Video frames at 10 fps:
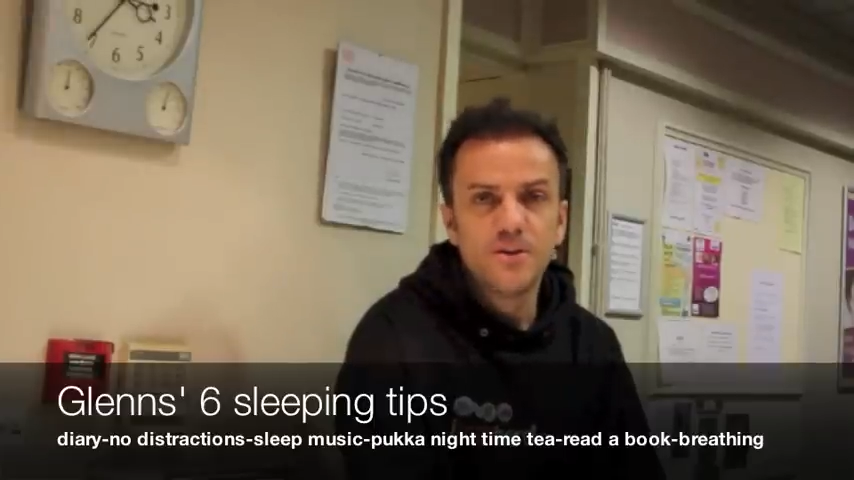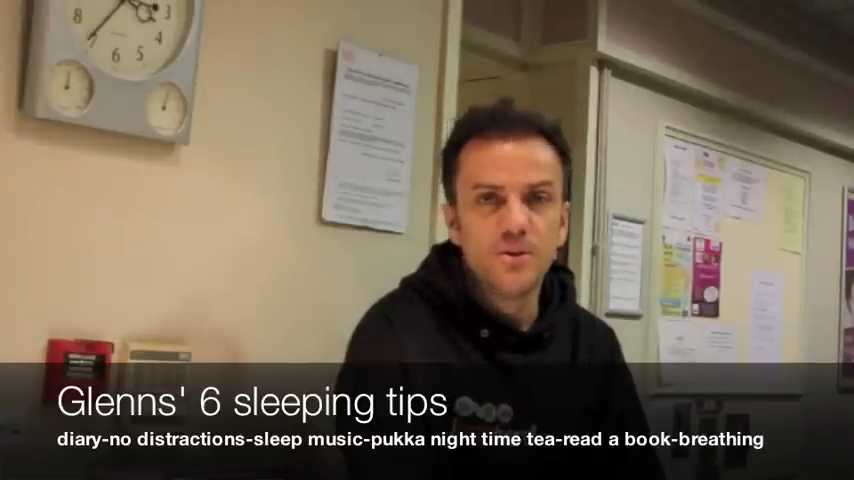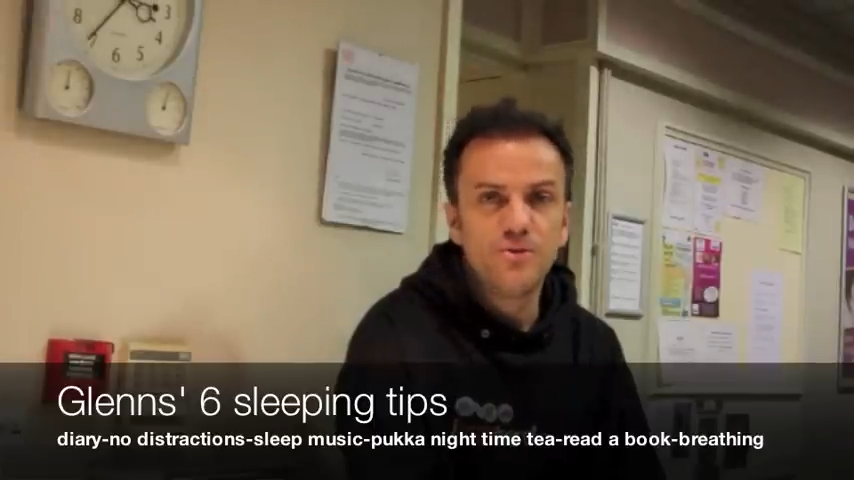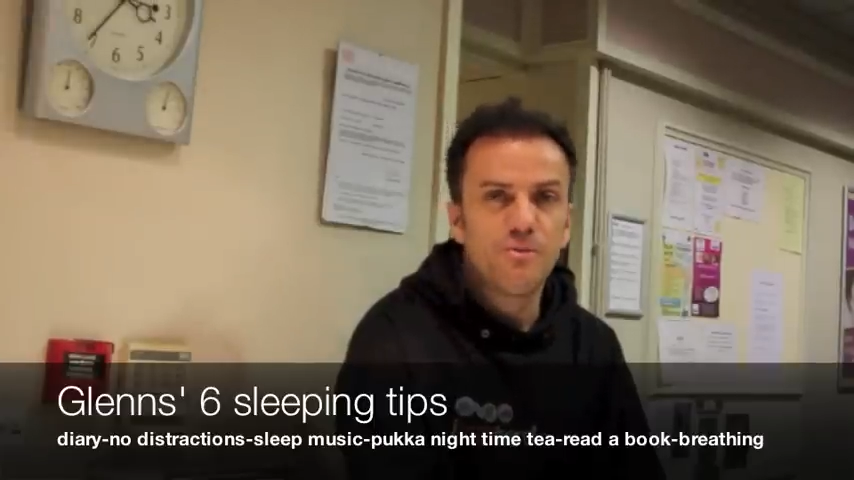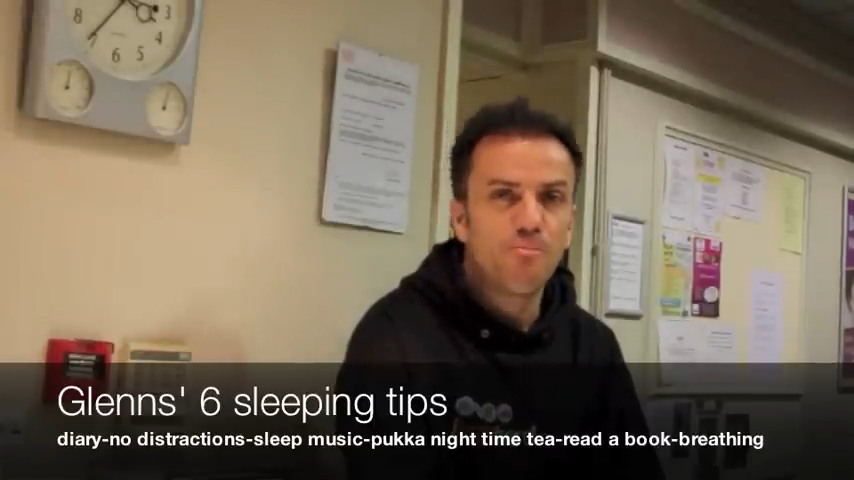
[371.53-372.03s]

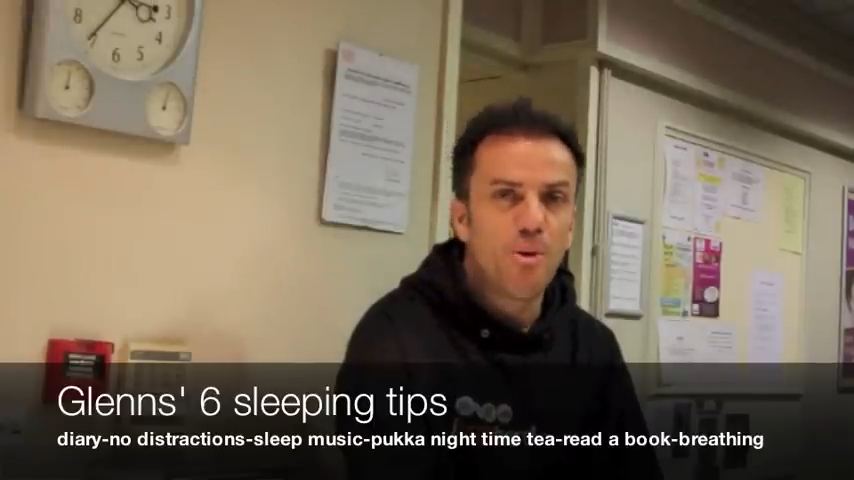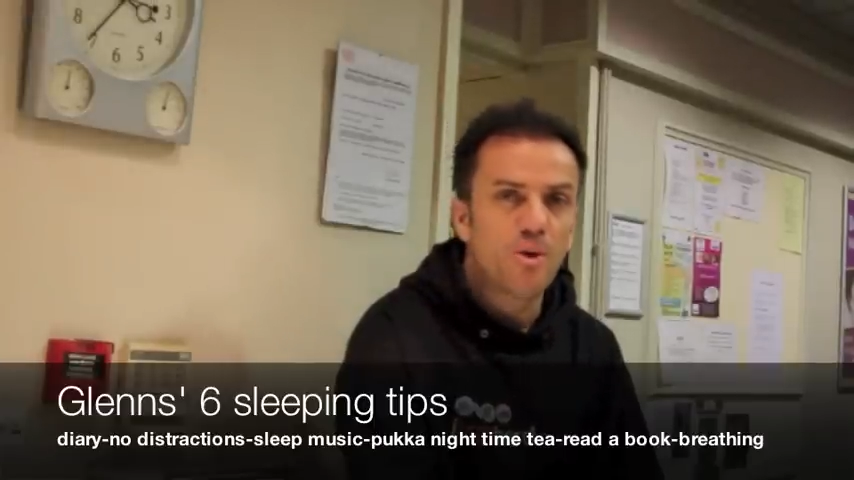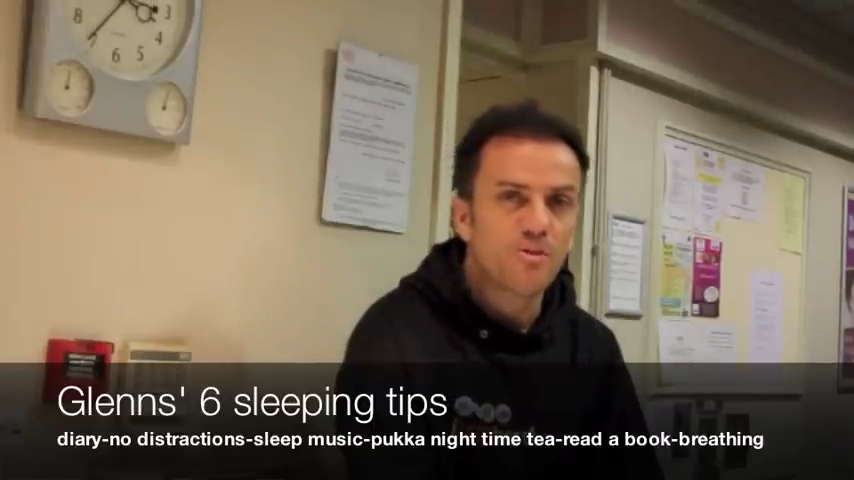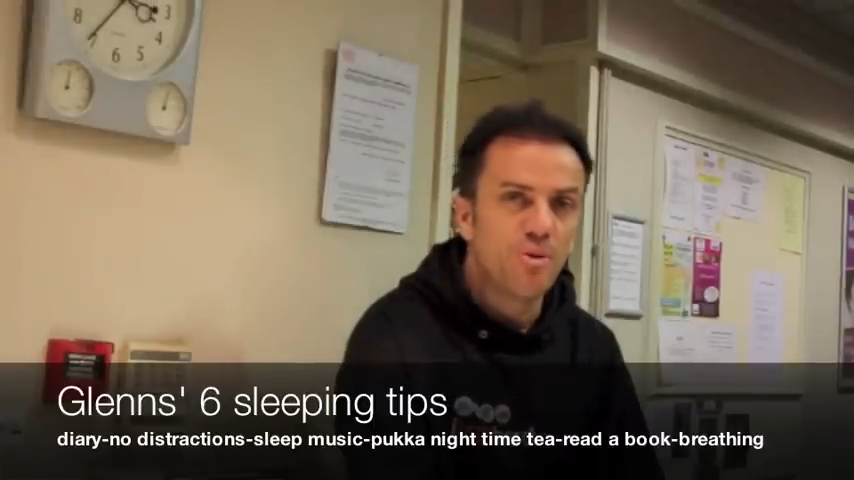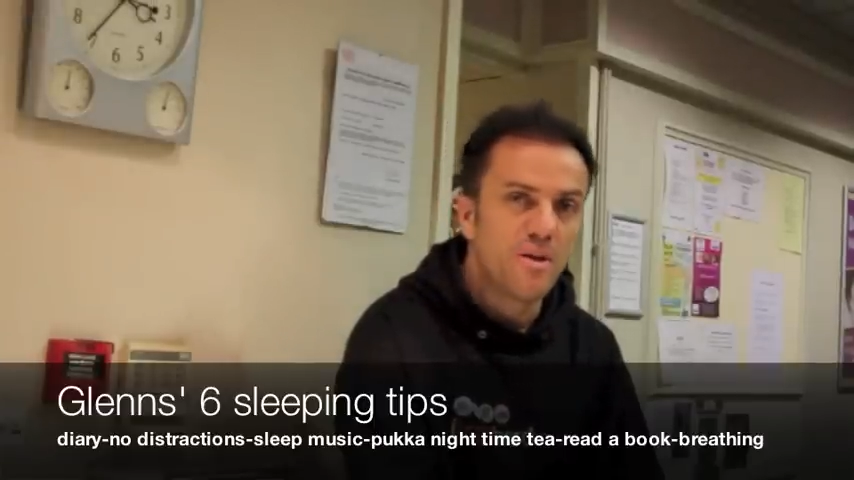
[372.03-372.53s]
do some
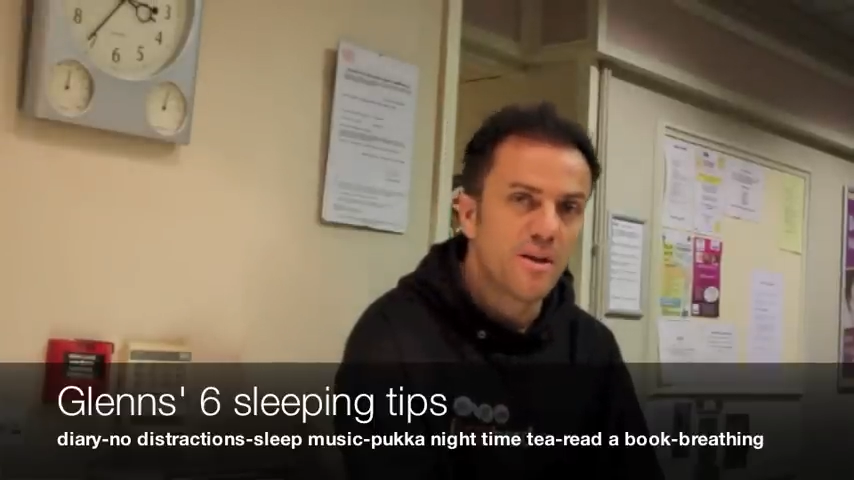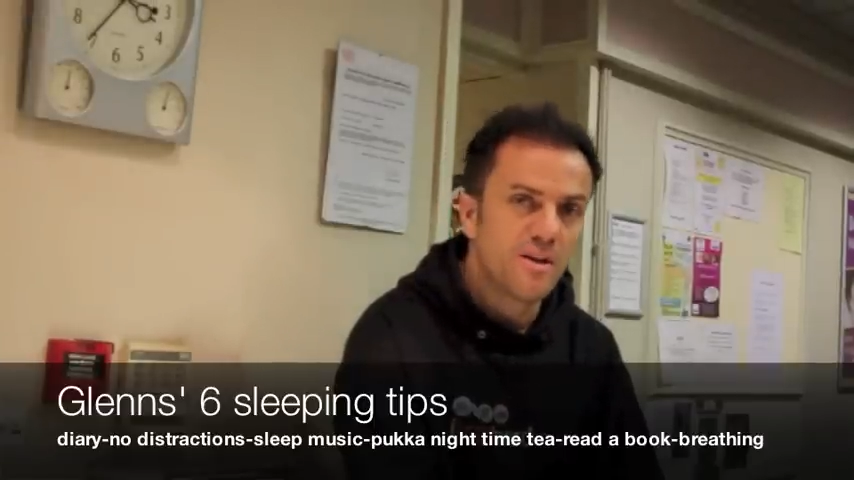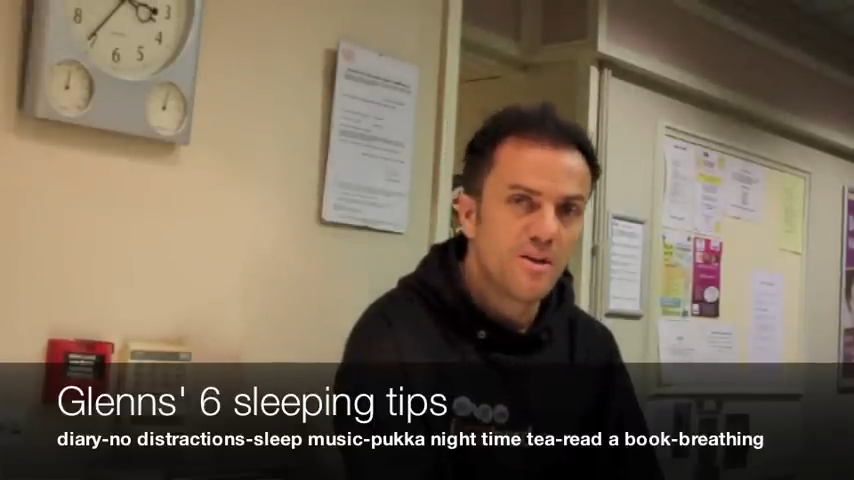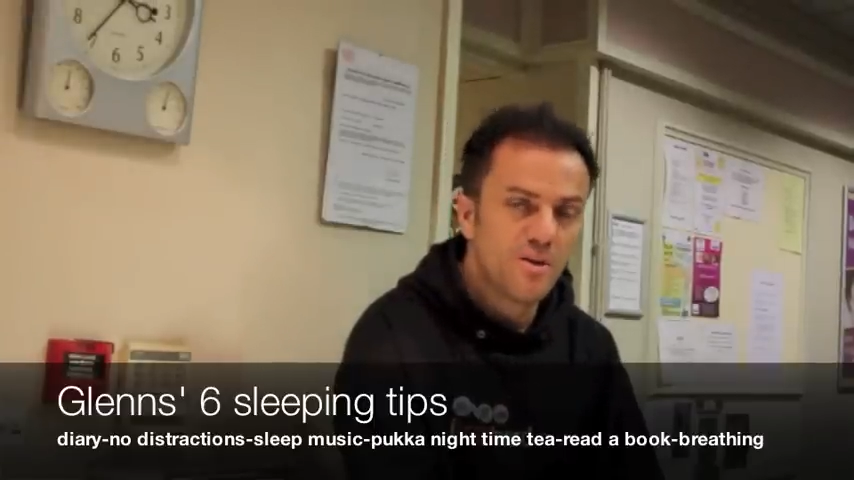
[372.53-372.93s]
box breathing,